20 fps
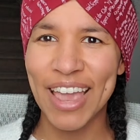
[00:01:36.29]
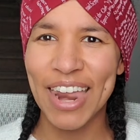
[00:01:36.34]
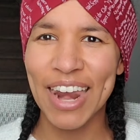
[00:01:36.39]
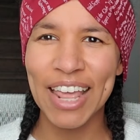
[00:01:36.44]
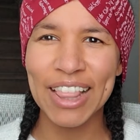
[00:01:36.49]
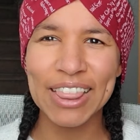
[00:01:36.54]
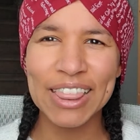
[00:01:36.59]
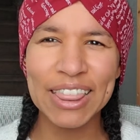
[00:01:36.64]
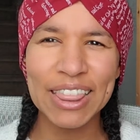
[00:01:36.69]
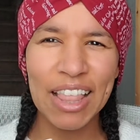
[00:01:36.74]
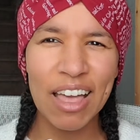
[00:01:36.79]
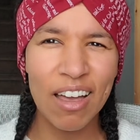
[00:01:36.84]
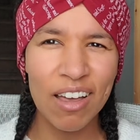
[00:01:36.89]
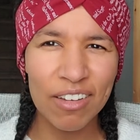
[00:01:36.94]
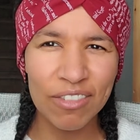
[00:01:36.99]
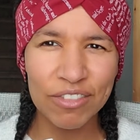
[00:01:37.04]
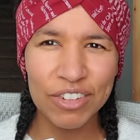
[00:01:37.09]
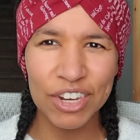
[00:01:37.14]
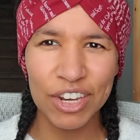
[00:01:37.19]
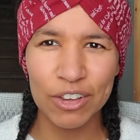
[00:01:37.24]
And I
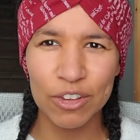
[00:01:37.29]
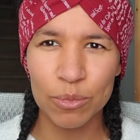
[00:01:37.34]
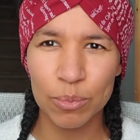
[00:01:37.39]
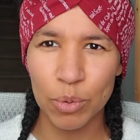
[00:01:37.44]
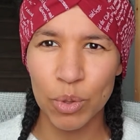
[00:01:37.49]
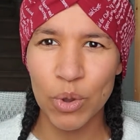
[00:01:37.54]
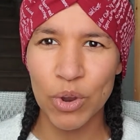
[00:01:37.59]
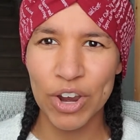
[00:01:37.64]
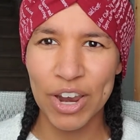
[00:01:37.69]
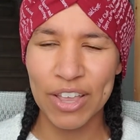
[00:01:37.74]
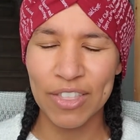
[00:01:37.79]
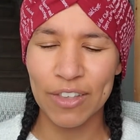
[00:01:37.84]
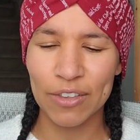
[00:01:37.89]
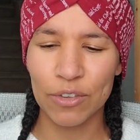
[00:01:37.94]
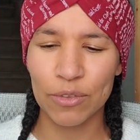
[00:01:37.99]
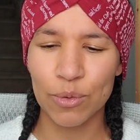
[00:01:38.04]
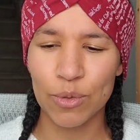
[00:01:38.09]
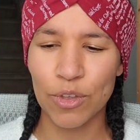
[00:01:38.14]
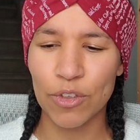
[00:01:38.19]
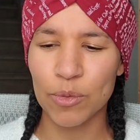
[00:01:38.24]
loved exploring
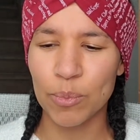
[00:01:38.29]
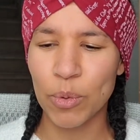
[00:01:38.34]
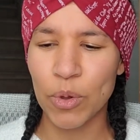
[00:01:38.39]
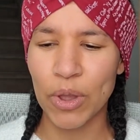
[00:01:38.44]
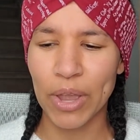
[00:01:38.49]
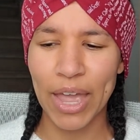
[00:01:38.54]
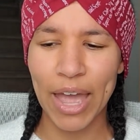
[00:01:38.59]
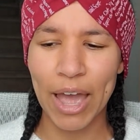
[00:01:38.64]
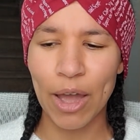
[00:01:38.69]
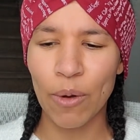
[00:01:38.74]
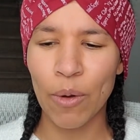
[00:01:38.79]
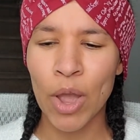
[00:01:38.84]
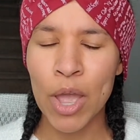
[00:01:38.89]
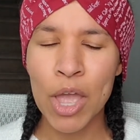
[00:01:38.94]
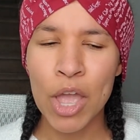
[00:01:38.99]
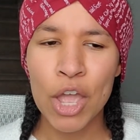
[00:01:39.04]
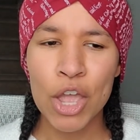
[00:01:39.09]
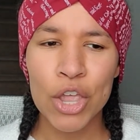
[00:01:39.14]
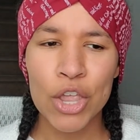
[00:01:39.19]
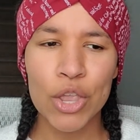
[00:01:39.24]
this through this book, how
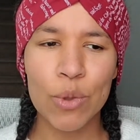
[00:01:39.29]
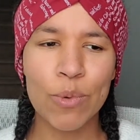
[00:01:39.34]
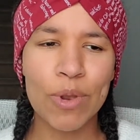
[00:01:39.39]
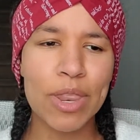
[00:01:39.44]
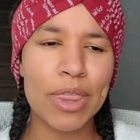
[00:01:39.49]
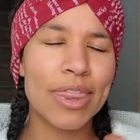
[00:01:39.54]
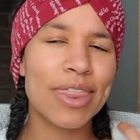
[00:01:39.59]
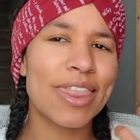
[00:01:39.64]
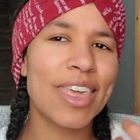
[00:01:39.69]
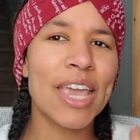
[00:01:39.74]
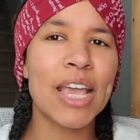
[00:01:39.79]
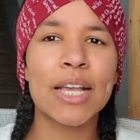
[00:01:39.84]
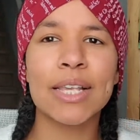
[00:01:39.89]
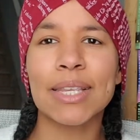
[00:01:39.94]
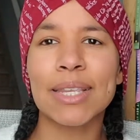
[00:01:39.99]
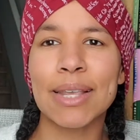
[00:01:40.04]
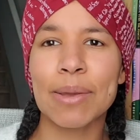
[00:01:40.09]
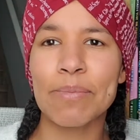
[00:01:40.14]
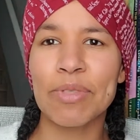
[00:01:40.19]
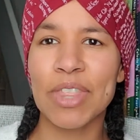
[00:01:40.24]
you would think
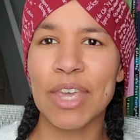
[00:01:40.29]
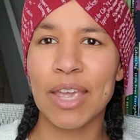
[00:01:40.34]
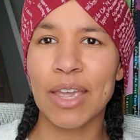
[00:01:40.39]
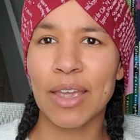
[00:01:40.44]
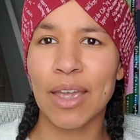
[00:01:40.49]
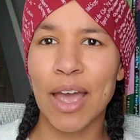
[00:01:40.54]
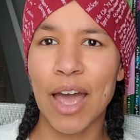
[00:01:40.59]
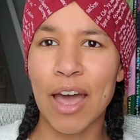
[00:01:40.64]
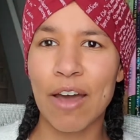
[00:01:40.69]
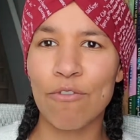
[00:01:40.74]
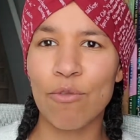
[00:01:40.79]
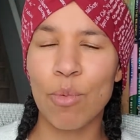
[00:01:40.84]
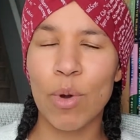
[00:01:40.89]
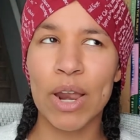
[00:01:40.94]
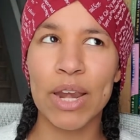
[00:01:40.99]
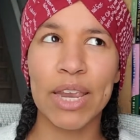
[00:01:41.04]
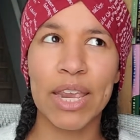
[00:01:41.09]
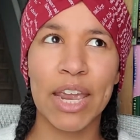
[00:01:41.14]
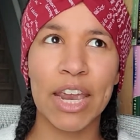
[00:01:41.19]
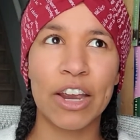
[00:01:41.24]
something of
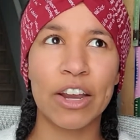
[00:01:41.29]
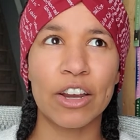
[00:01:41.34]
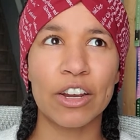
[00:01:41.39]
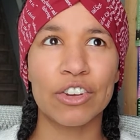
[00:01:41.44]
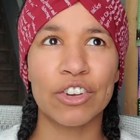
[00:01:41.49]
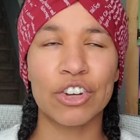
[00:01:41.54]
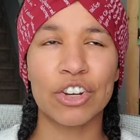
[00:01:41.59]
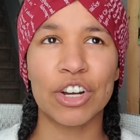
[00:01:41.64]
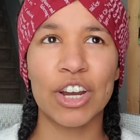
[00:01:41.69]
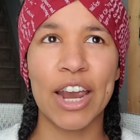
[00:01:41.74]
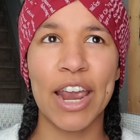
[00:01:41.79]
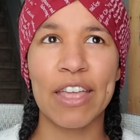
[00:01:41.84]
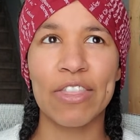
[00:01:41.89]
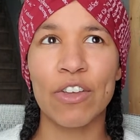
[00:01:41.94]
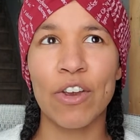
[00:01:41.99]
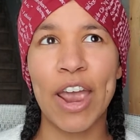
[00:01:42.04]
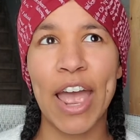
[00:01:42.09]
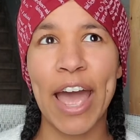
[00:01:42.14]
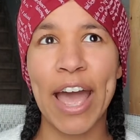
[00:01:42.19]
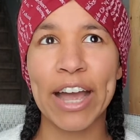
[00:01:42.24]
one character and
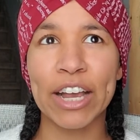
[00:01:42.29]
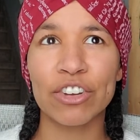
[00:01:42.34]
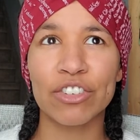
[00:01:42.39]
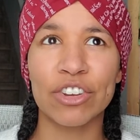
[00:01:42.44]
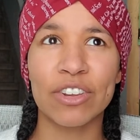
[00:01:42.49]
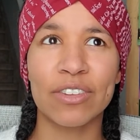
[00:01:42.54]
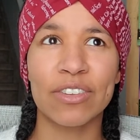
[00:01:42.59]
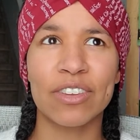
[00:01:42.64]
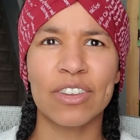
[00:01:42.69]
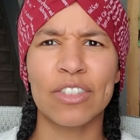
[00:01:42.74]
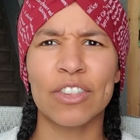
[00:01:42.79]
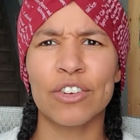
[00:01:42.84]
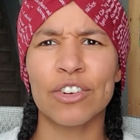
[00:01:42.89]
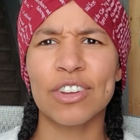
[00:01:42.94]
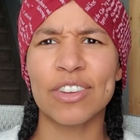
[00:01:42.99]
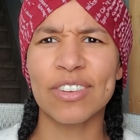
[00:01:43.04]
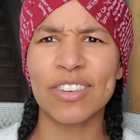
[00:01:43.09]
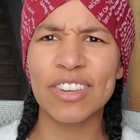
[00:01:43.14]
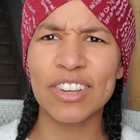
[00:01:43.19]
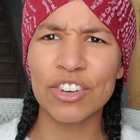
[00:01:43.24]
their actions and their
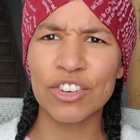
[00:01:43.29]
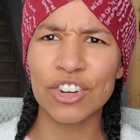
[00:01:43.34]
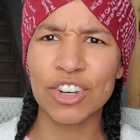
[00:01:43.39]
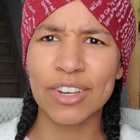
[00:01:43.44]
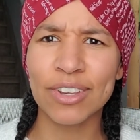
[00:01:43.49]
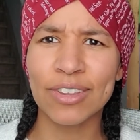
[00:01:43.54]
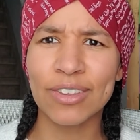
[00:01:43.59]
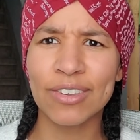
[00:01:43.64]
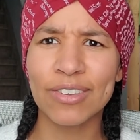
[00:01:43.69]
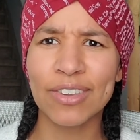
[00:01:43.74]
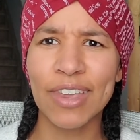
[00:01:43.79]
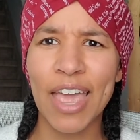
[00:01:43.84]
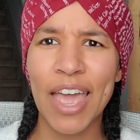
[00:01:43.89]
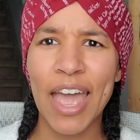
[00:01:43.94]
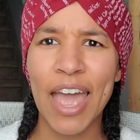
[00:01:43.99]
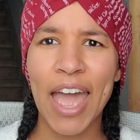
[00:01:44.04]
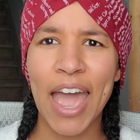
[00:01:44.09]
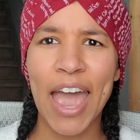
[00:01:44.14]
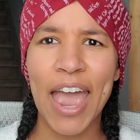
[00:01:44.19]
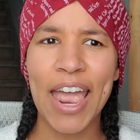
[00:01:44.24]
decisions,
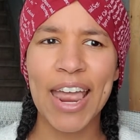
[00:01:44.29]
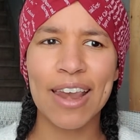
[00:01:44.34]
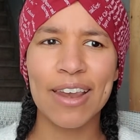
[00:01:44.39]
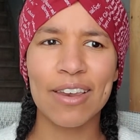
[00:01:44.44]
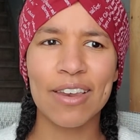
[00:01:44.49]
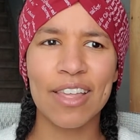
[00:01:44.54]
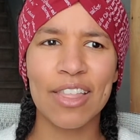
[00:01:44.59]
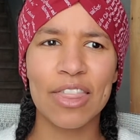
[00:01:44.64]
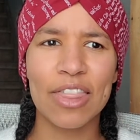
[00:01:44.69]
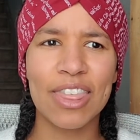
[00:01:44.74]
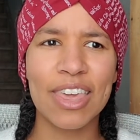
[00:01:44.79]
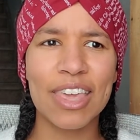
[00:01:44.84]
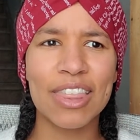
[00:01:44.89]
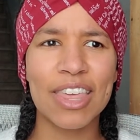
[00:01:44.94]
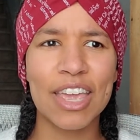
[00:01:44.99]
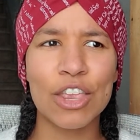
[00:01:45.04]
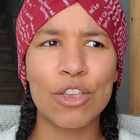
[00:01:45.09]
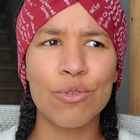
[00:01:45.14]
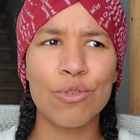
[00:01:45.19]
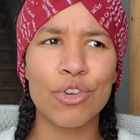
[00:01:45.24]
and think
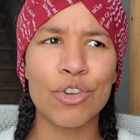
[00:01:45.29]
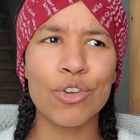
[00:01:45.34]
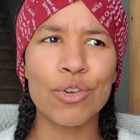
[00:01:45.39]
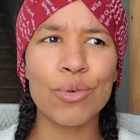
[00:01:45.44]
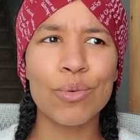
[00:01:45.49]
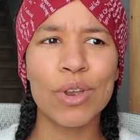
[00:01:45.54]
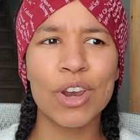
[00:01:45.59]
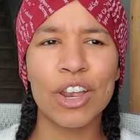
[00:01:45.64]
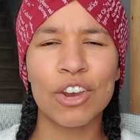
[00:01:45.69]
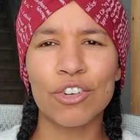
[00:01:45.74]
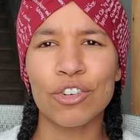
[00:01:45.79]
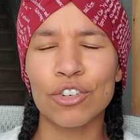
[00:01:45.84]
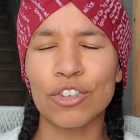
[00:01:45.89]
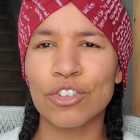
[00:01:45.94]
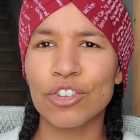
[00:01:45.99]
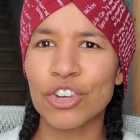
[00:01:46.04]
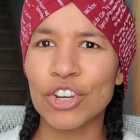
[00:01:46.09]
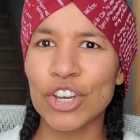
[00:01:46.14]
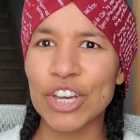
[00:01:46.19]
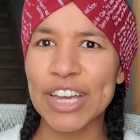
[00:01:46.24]
that you knew and
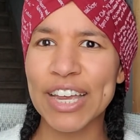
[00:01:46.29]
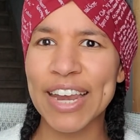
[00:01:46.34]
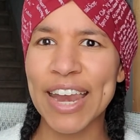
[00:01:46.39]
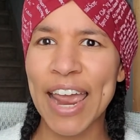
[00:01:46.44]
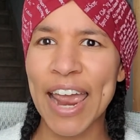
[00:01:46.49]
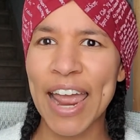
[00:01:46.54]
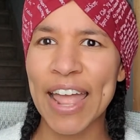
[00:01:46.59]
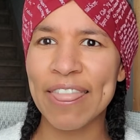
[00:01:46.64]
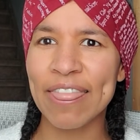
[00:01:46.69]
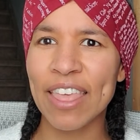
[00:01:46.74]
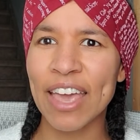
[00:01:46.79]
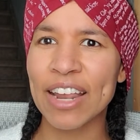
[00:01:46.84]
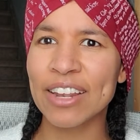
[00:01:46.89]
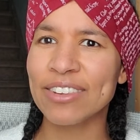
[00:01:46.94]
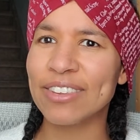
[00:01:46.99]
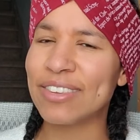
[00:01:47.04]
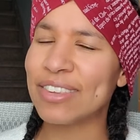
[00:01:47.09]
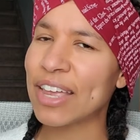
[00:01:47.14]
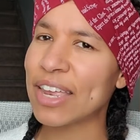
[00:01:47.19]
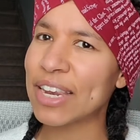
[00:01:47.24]
understood, and
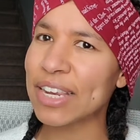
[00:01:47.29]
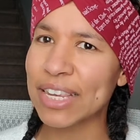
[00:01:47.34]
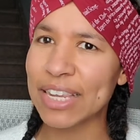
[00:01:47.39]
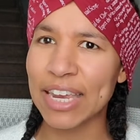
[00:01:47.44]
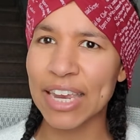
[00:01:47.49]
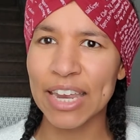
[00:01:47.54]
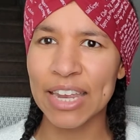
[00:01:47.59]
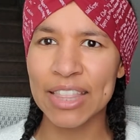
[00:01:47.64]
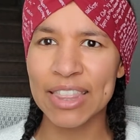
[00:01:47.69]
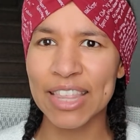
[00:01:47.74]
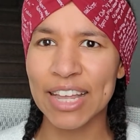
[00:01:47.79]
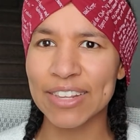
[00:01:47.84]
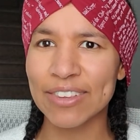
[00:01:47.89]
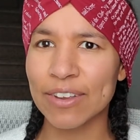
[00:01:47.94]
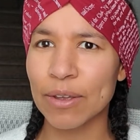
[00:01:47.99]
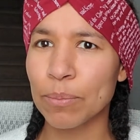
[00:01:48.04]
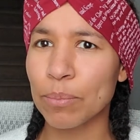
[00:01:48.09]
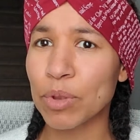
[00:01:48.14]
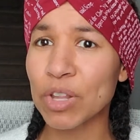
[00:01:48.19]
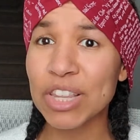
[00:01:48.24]
then suddenly that's
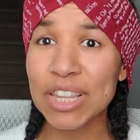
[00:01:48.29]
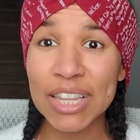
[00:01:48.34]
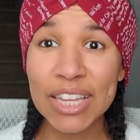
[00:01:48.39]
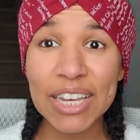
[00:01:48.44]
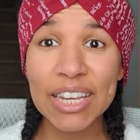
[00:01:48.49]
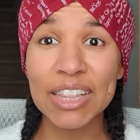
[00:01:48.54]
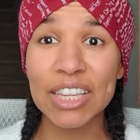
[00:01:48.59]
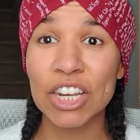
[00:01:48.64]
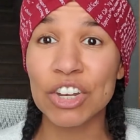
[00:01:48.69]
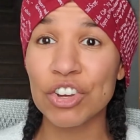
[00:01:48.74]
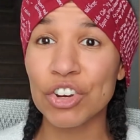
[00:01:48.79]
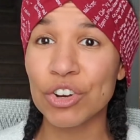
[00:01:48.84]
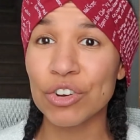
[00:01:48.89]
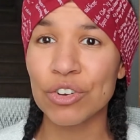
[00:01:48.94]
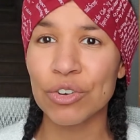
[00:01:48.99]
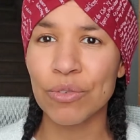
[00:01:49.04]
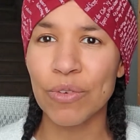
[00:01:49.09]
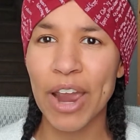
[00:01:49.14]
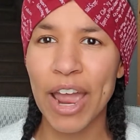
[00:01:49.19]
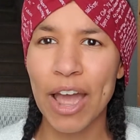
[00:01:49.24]
completely
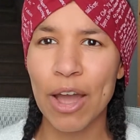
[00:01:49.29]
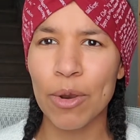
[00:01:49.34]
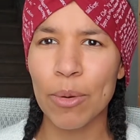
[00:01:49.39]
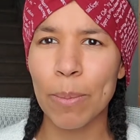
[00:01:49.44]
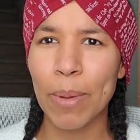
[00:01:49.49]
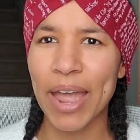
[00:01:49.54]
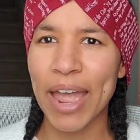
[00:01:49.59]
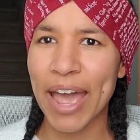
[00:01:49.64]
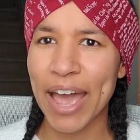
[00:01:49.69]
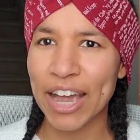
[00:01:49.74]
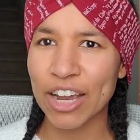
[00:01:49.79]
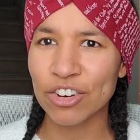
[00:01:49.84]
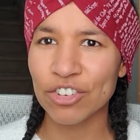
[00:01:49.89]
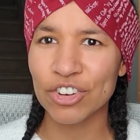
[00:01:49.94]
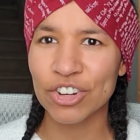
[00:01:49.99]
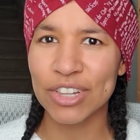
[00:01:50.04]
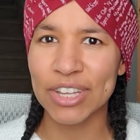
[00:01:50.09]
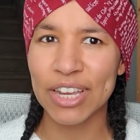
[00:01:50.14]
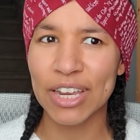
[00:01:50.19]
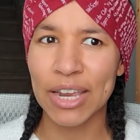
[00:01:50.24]
turned around by
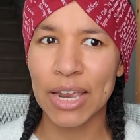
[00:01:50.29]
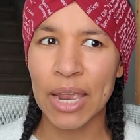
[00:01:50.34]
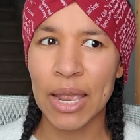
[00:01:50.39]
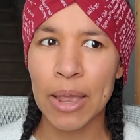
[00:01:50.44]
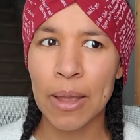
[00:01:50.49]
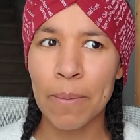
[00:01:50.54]
actually